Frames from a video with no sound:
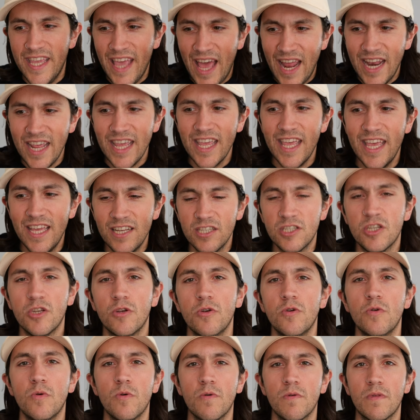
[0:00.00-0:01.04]
getting
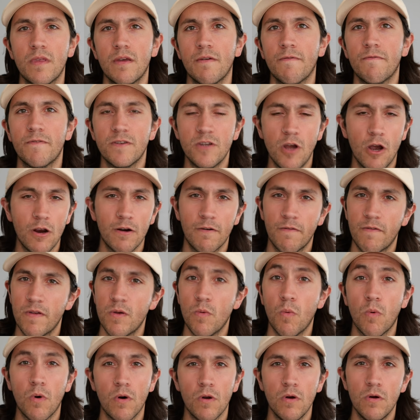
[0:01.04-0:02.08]
into the photography
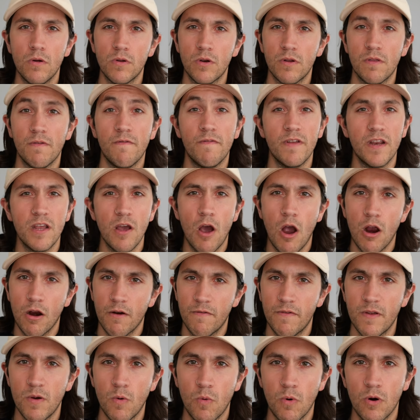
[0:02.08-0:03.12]
world or the
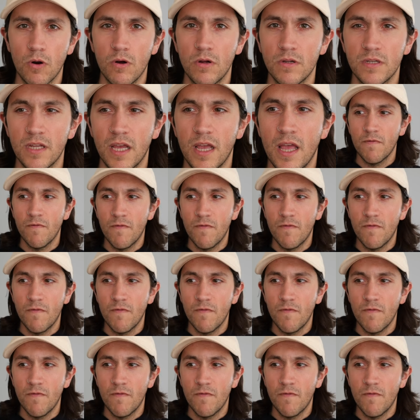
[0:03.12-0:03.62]
videography world